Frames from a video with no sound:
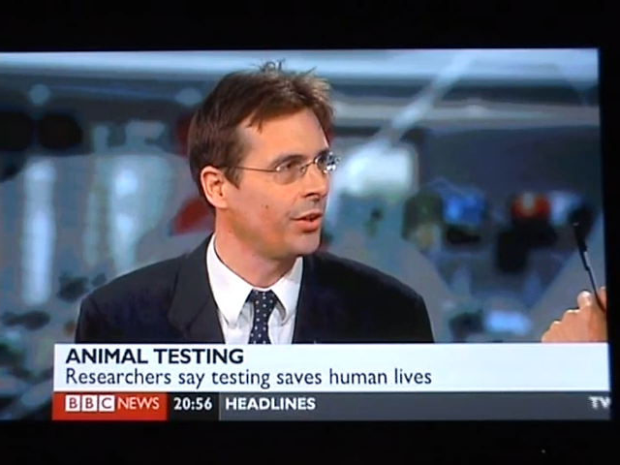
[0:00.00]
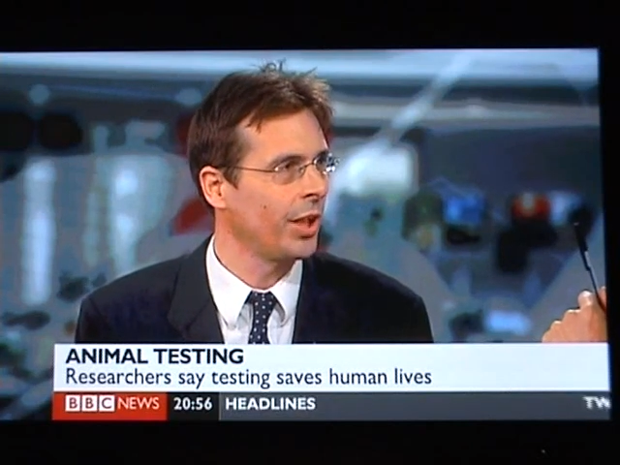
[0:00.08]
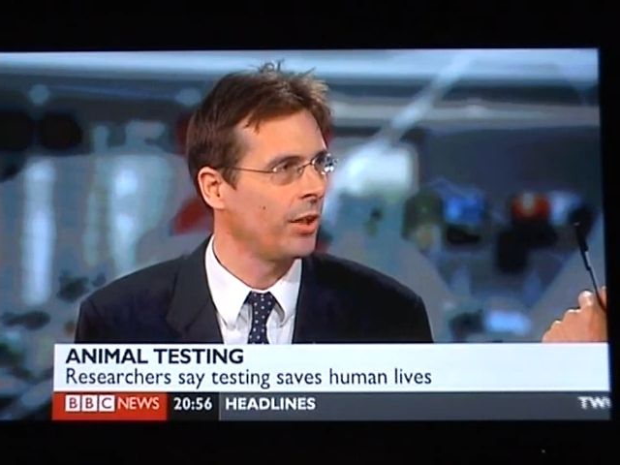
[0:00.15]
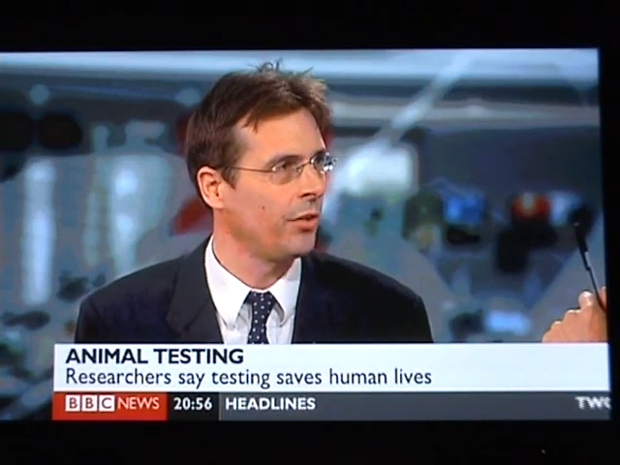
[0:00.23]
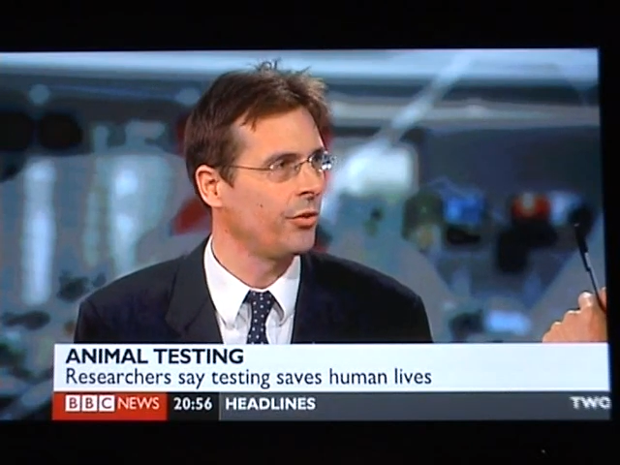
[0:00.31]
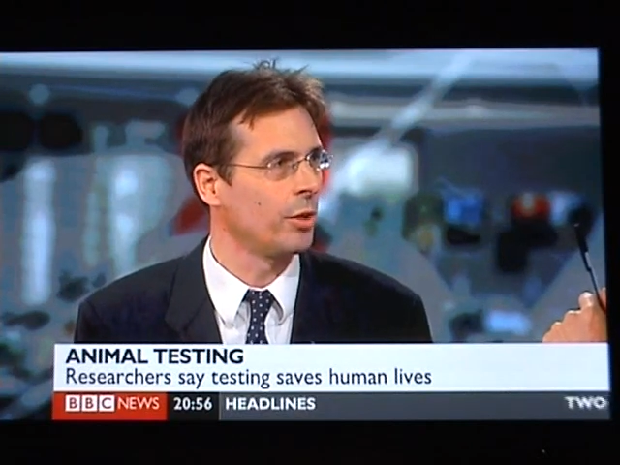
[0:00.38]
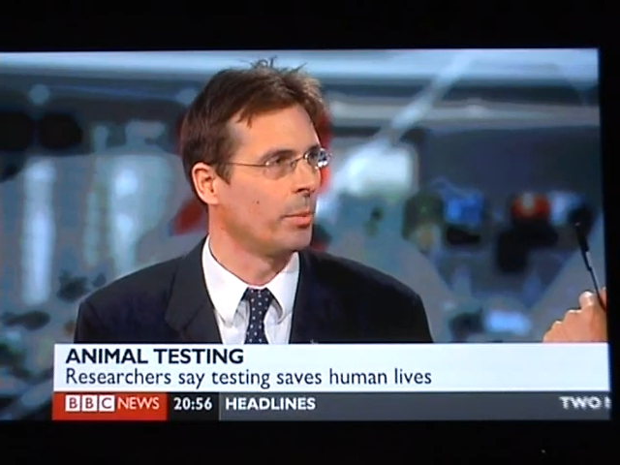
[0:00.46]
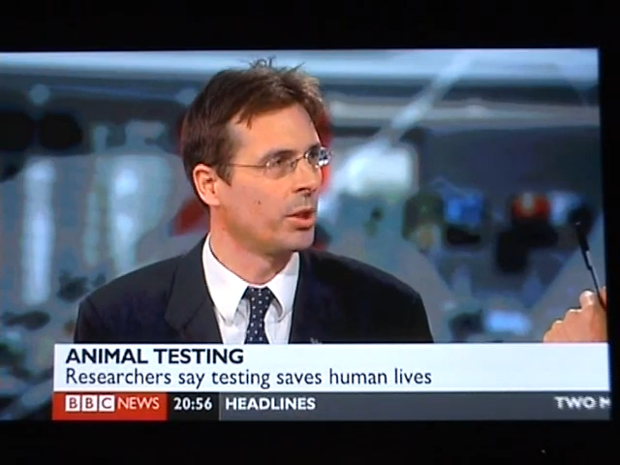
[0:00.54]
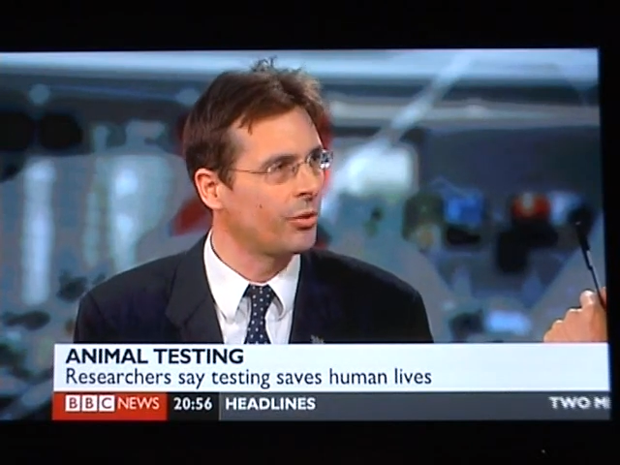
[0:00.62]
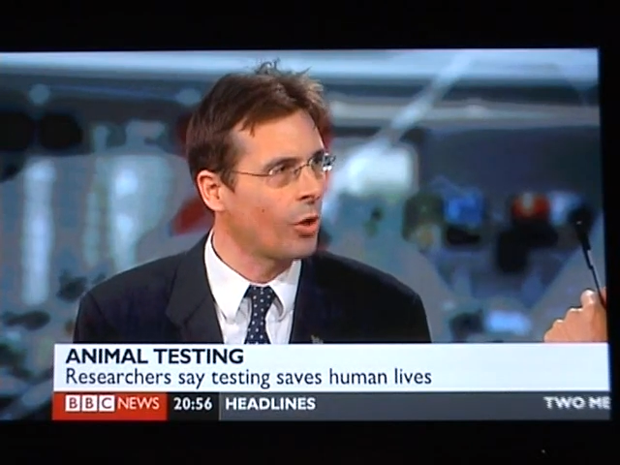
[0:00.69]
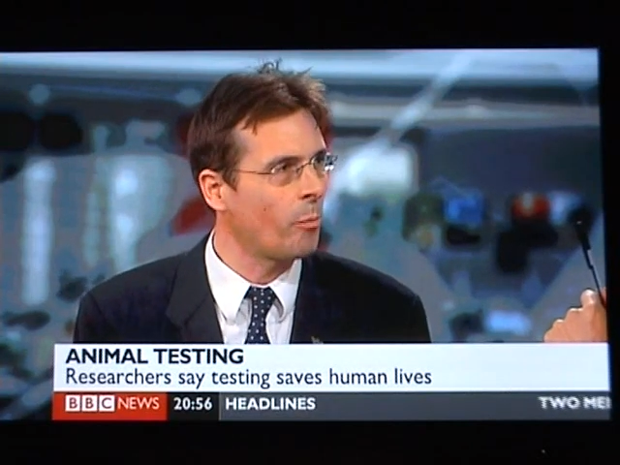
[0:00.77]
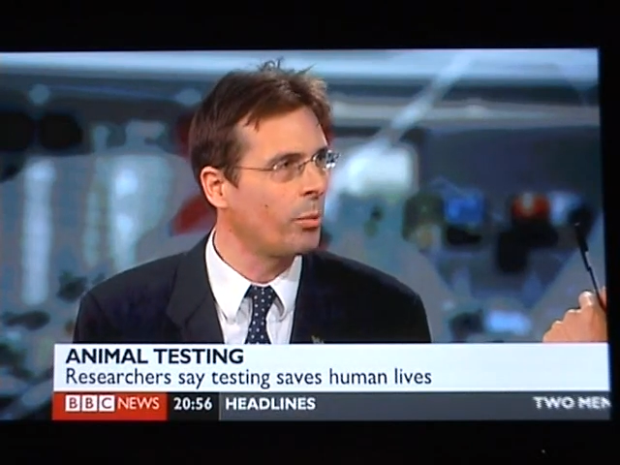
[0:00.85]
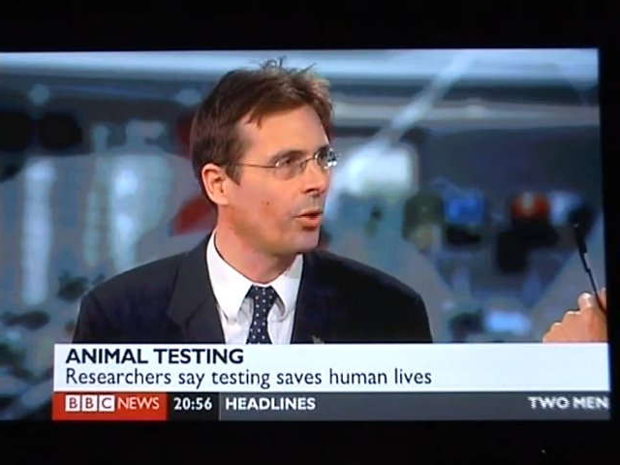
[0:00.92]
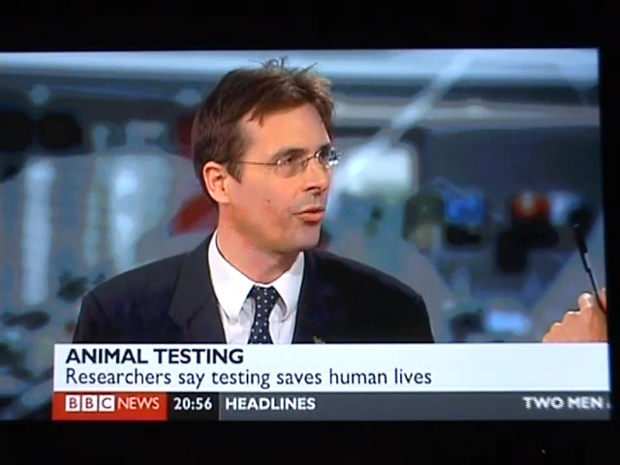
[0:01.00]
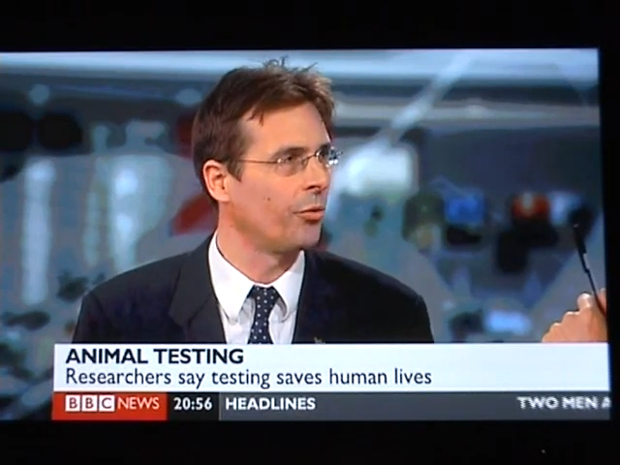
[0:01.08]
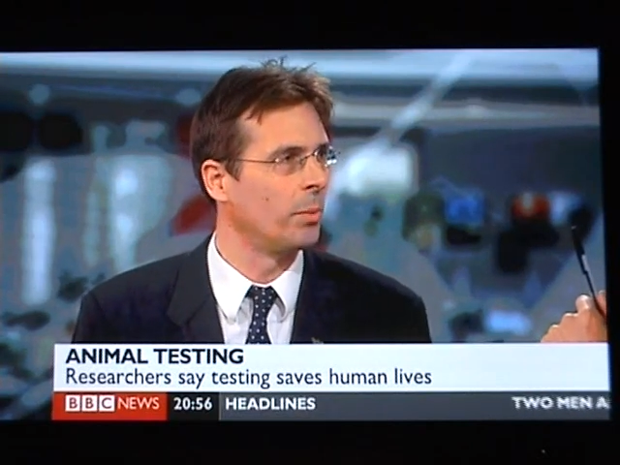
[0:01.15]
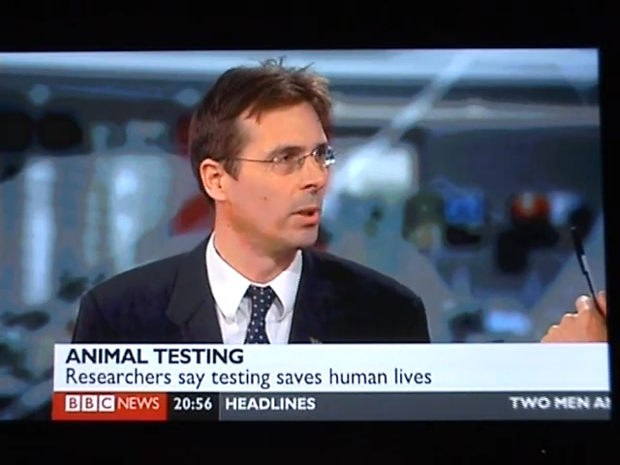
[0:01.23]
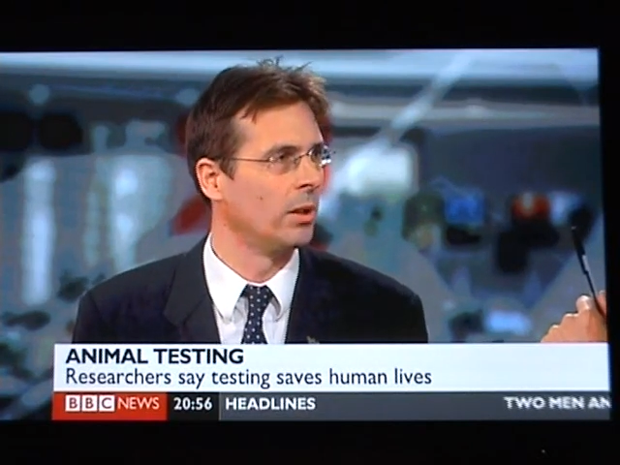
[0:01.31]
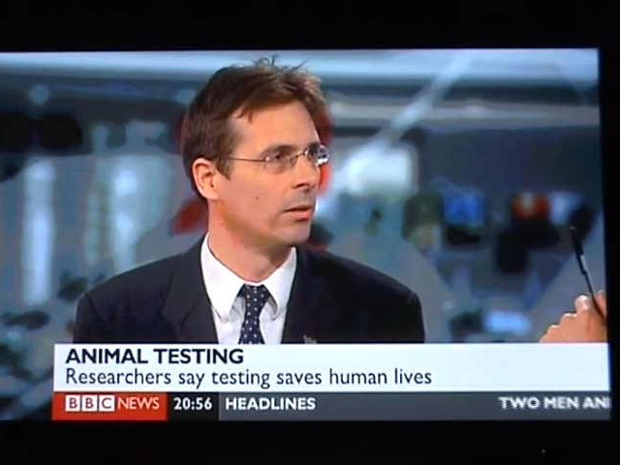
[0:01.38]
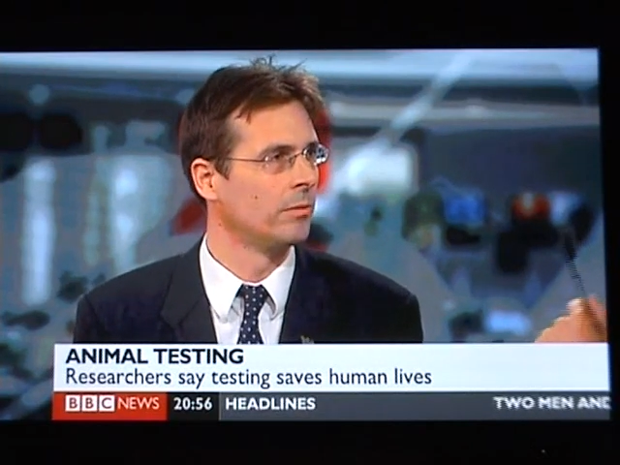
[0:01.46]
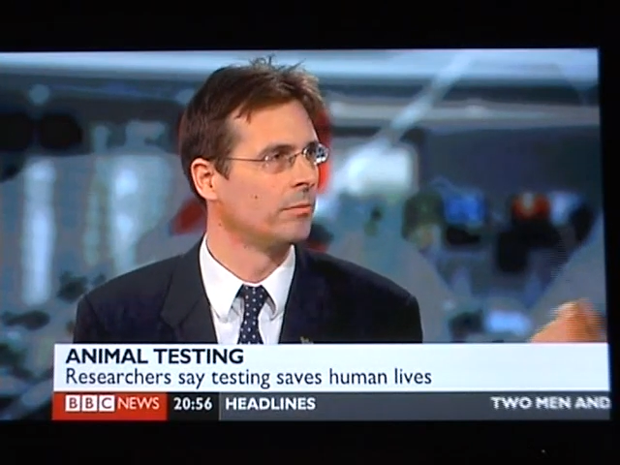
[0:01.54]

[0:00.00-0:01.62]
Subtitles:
test tube. It's not possible.